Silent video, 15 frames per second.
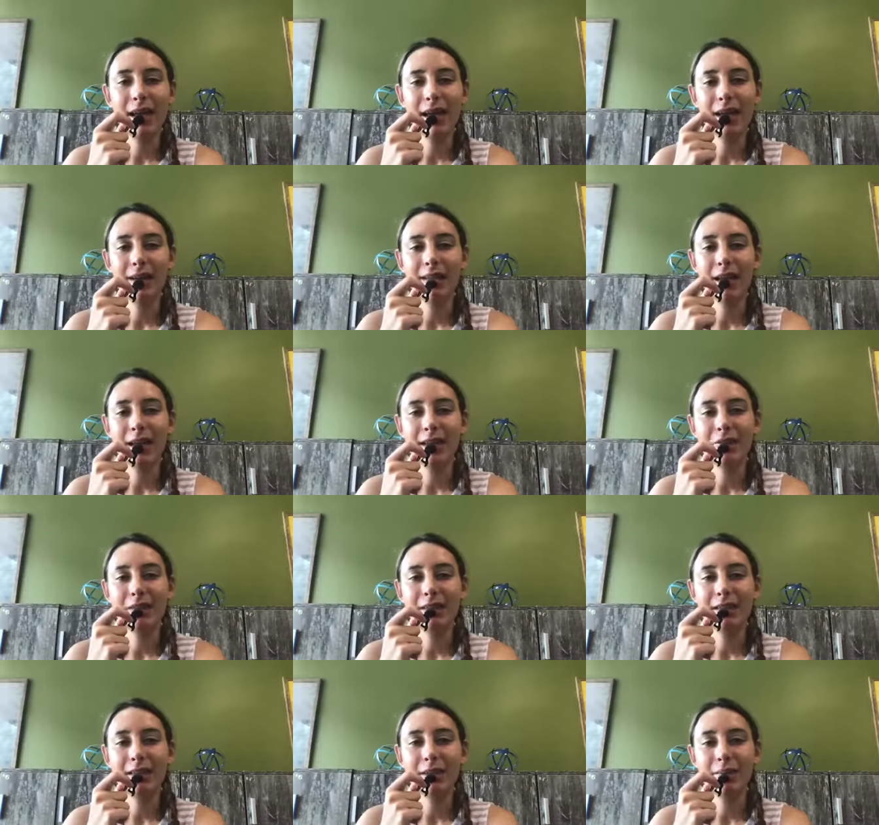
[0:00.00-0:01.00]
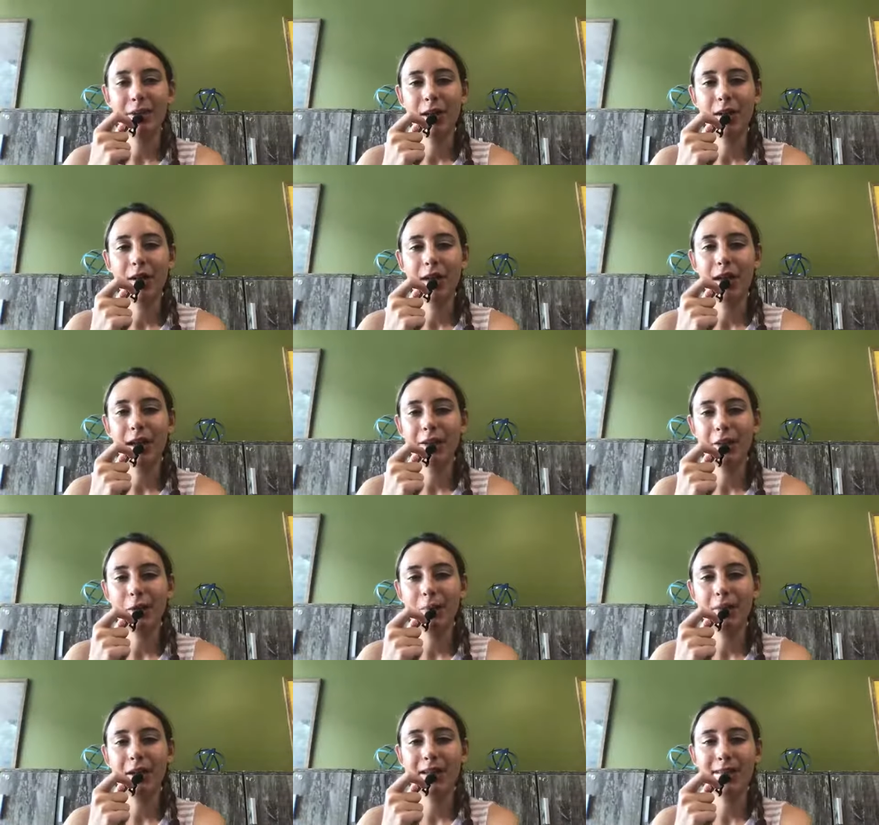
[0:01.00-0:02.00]
and it's kind of just keeping your eyes
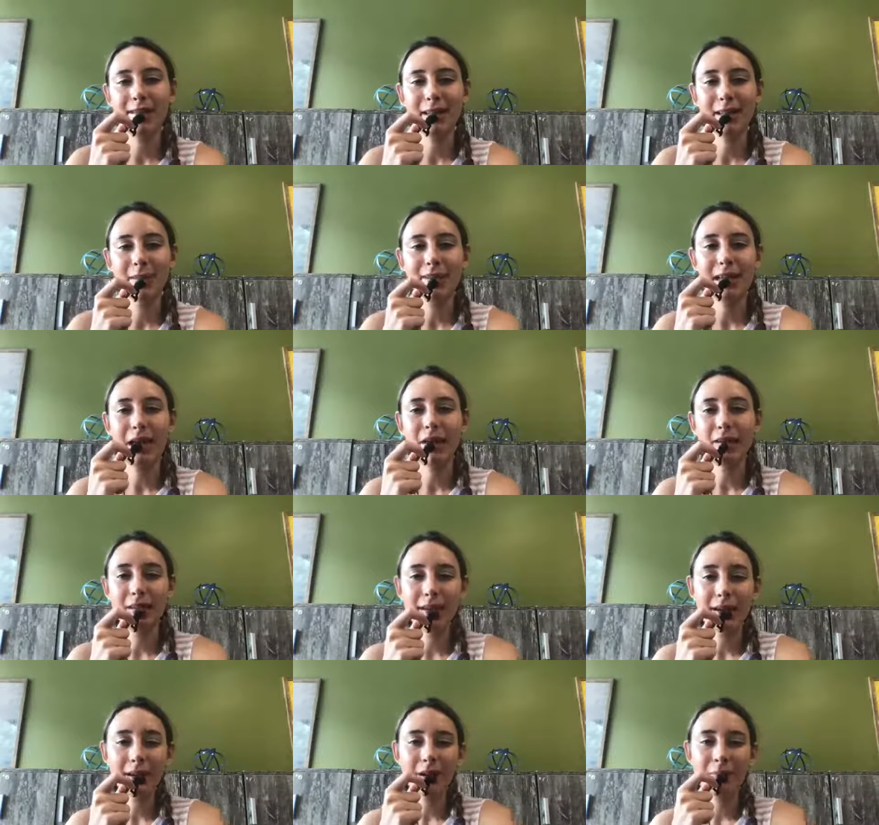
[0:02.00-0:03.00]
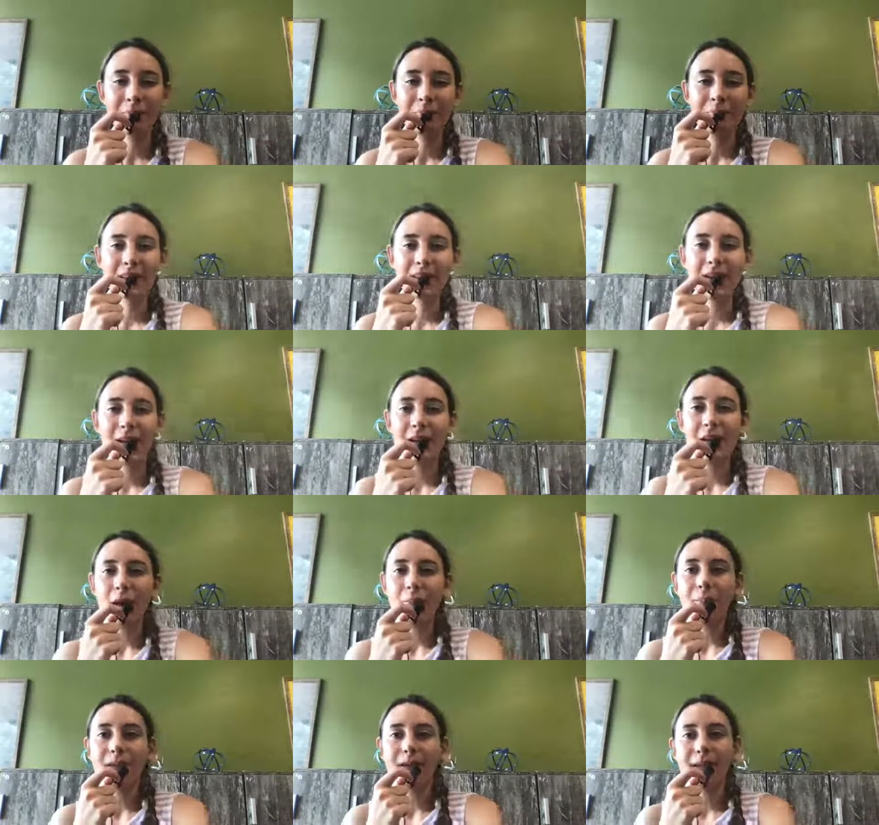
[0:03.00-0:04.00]
open and seeing what's out there and
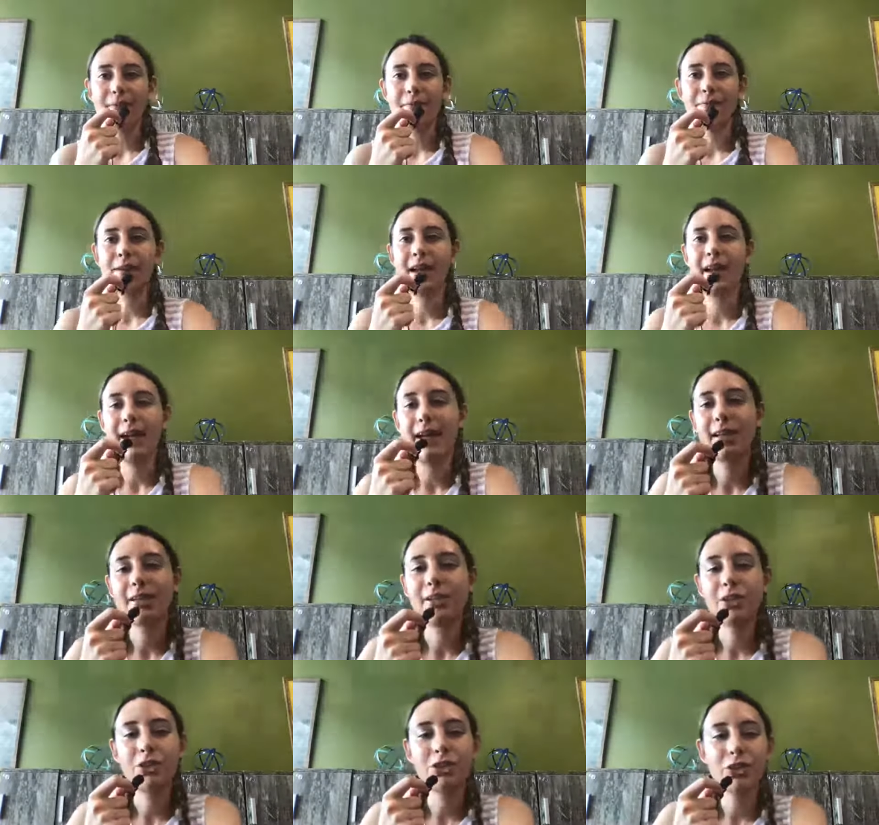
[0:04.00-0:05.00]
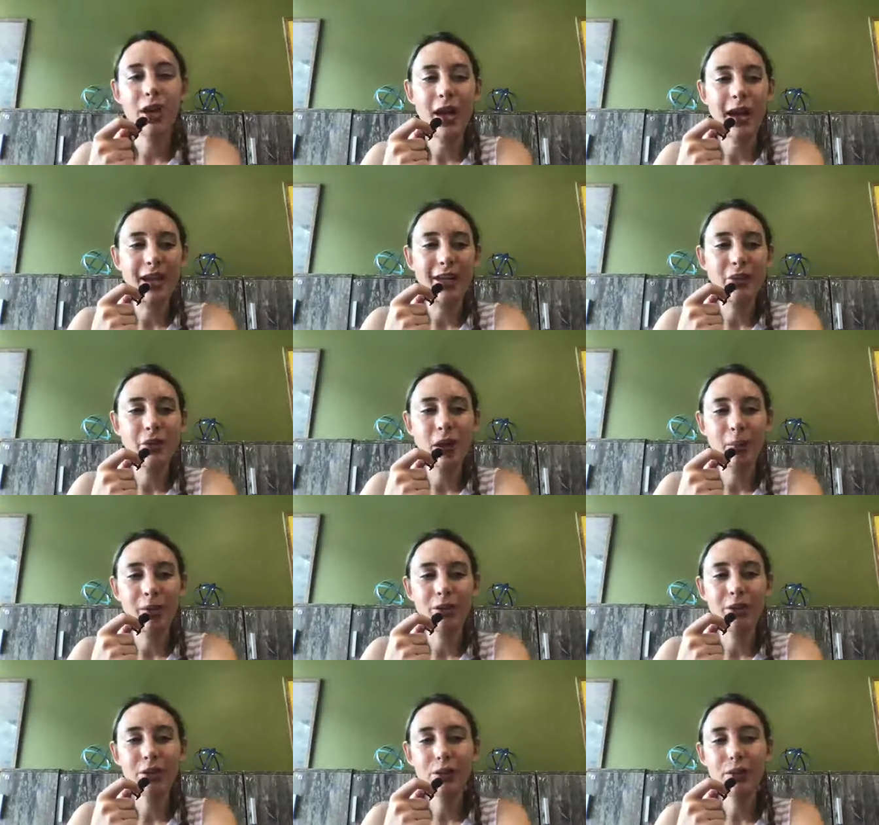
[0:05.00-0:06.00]
not being afraid to try new
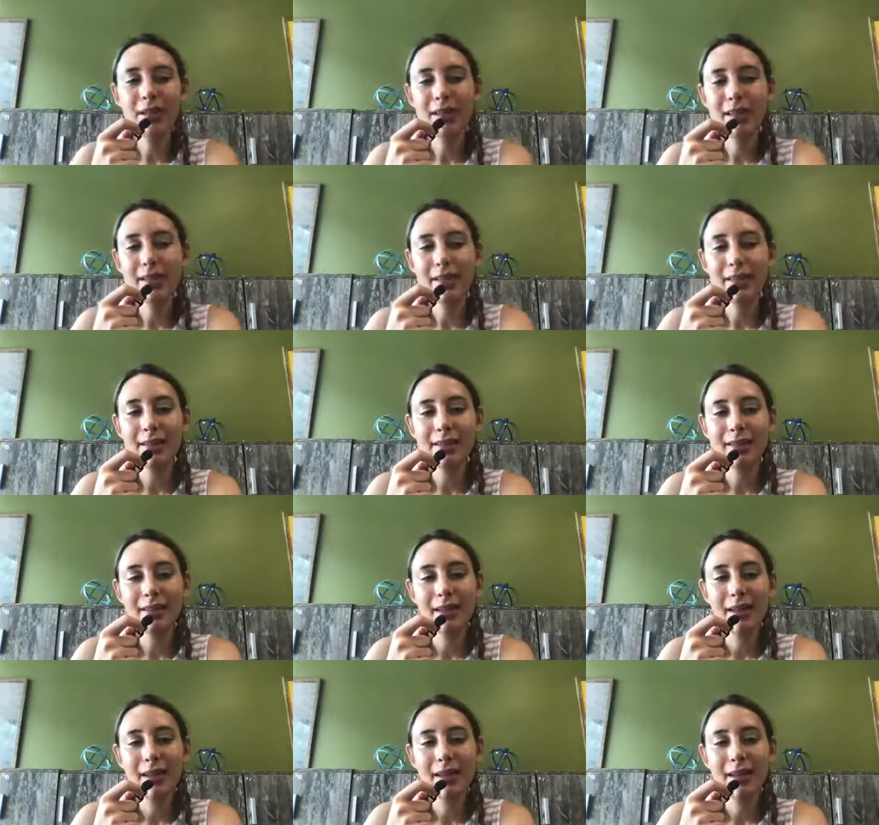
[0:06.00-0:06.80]
opportunities